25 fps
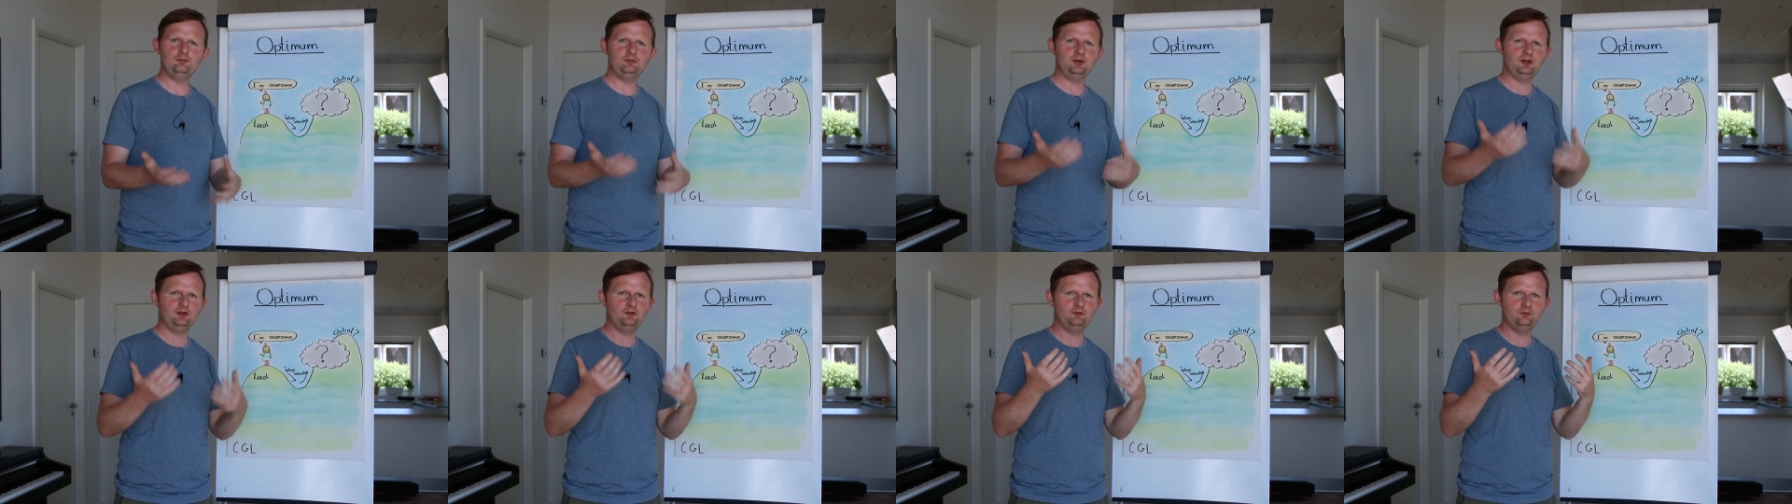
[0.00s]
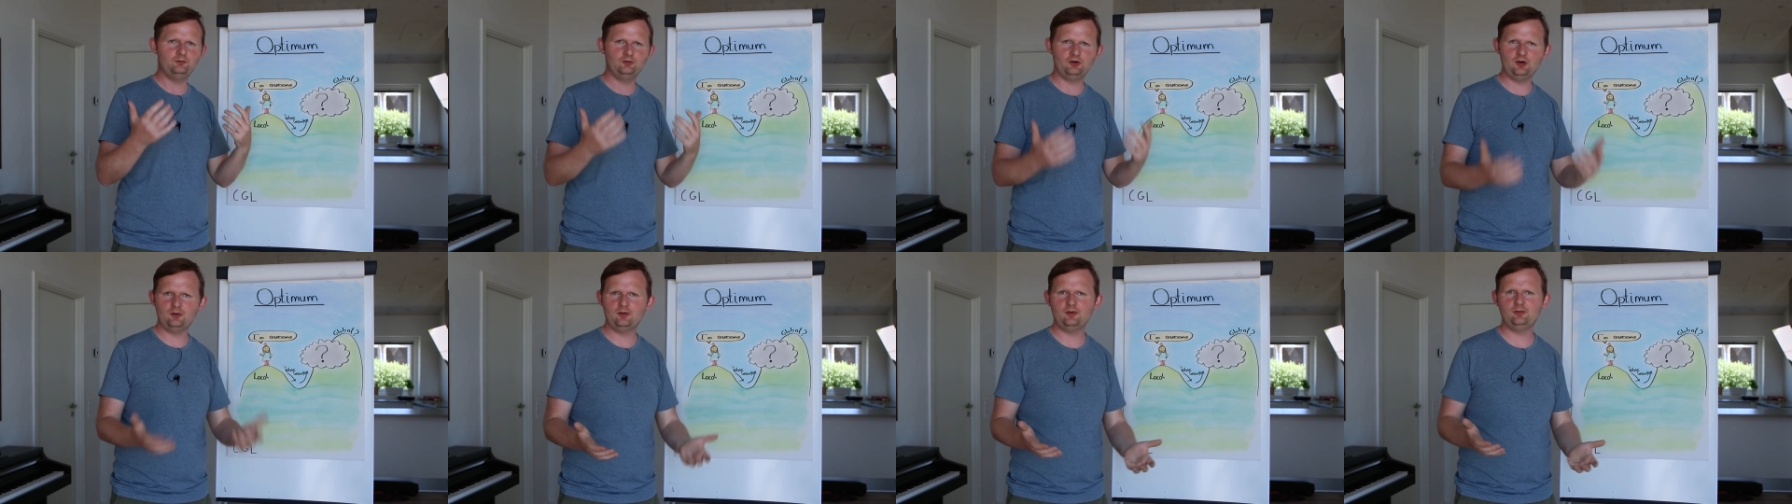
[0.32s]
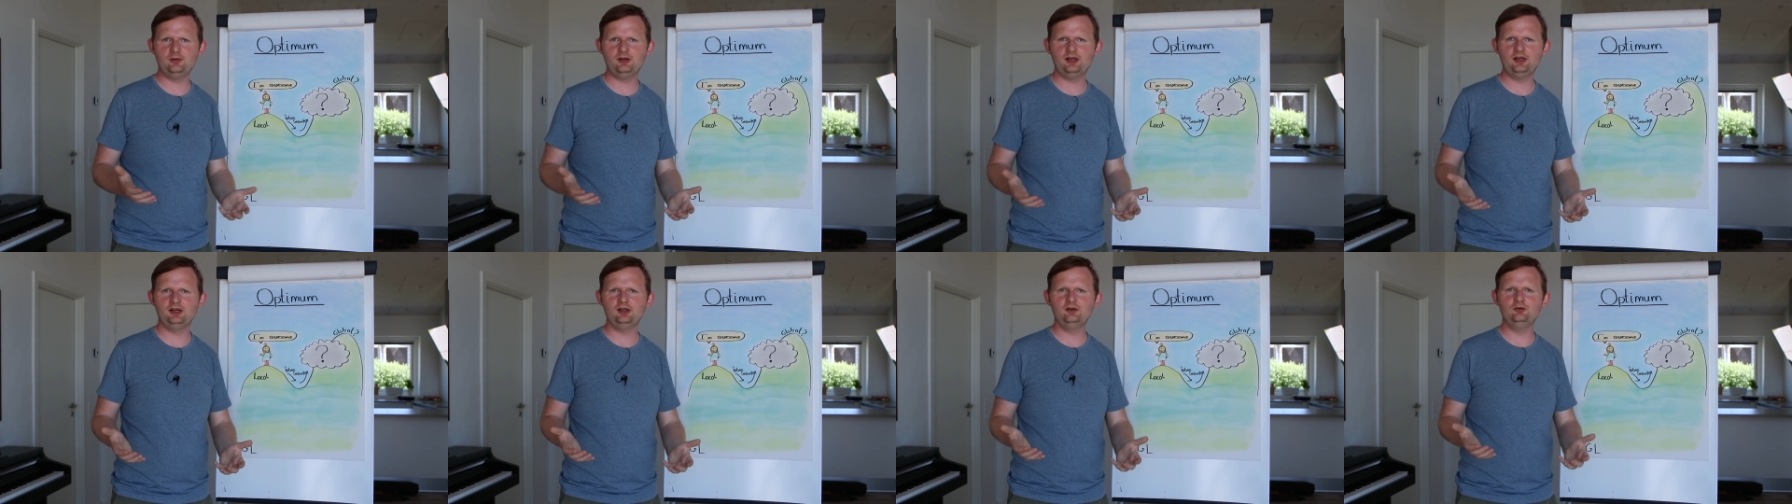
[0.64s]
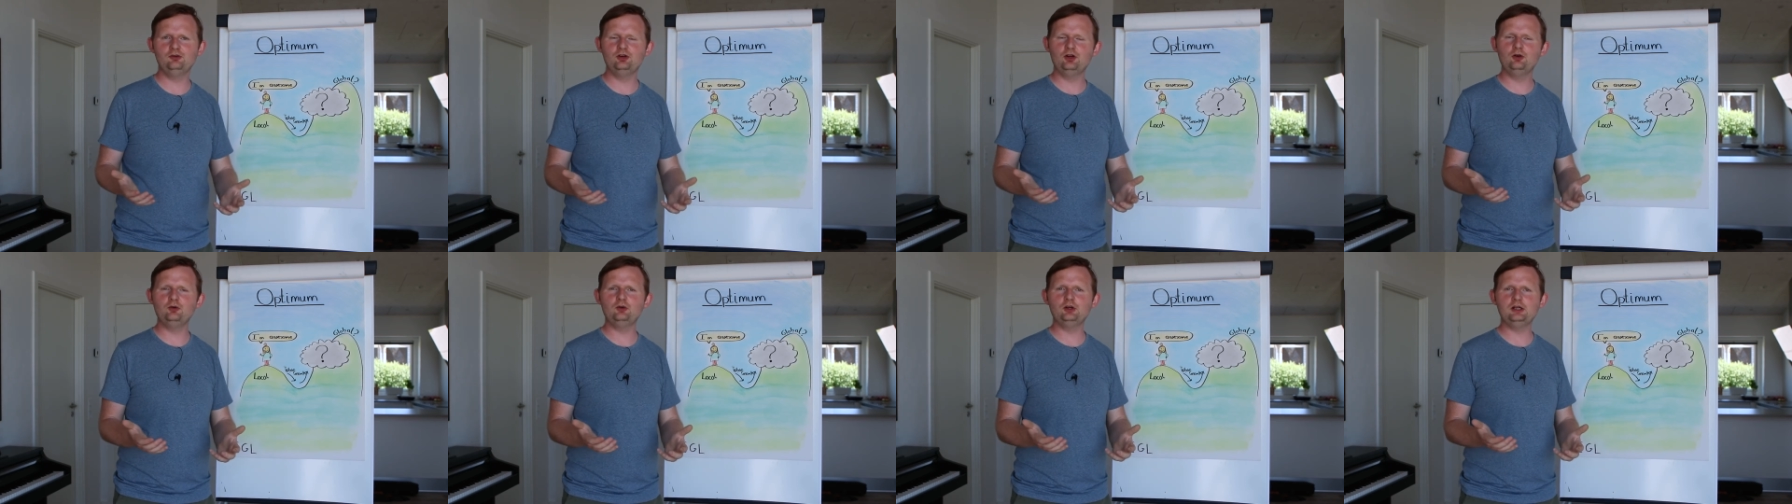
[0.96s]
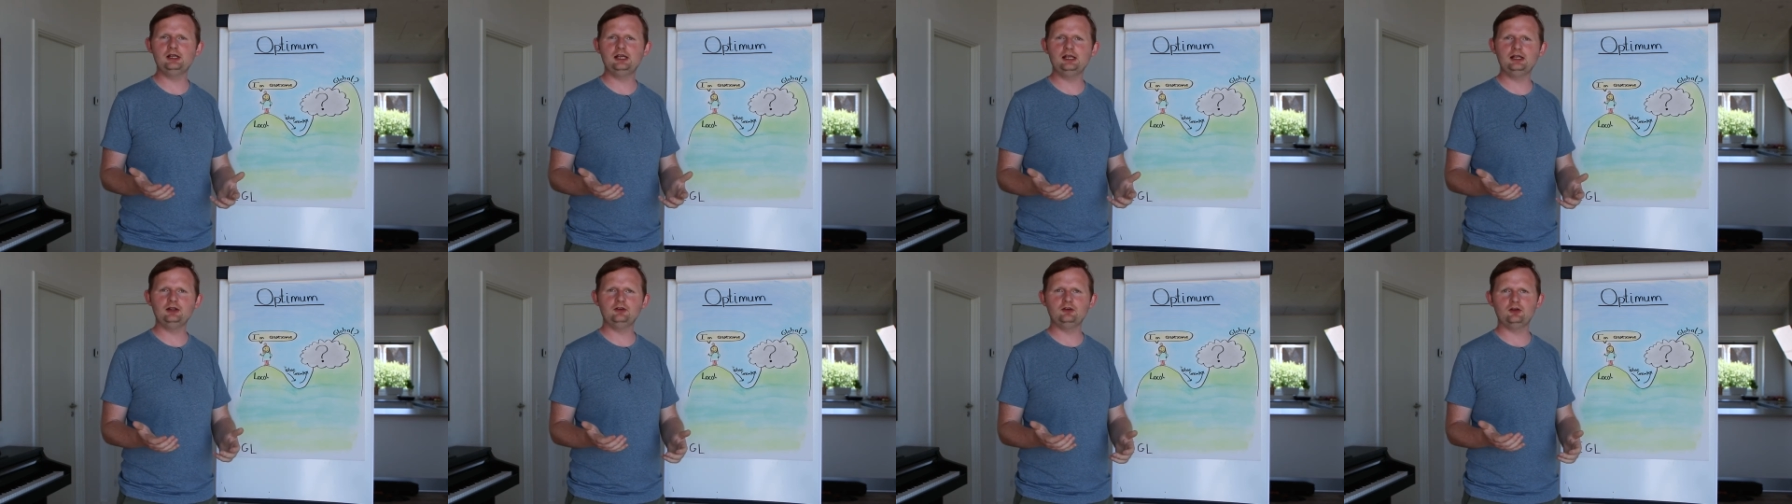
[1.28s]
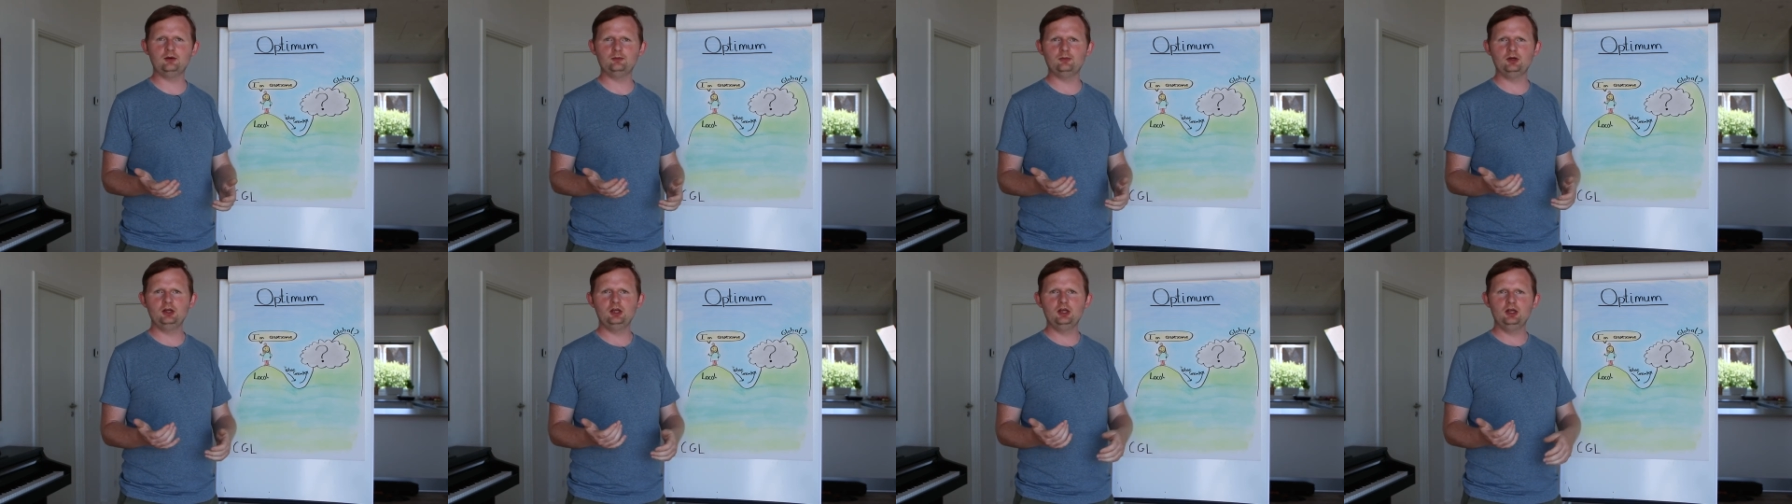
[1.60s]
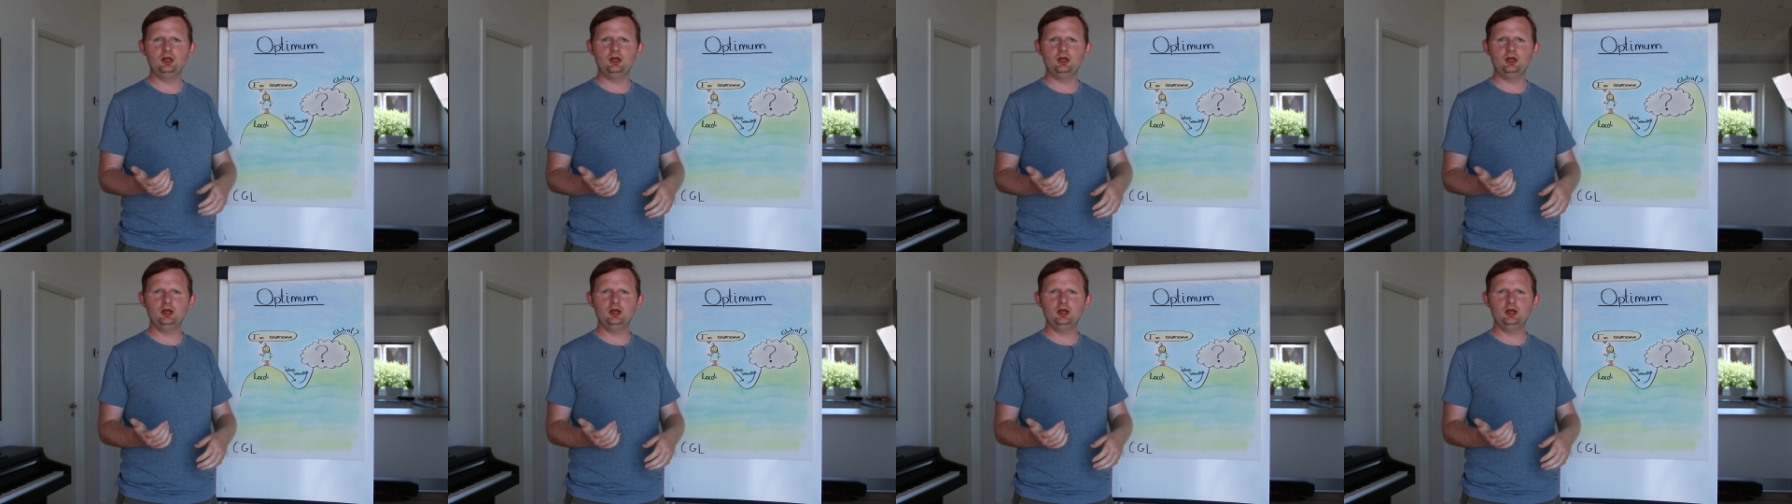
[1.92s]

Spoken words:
It's probably a new local hilltop.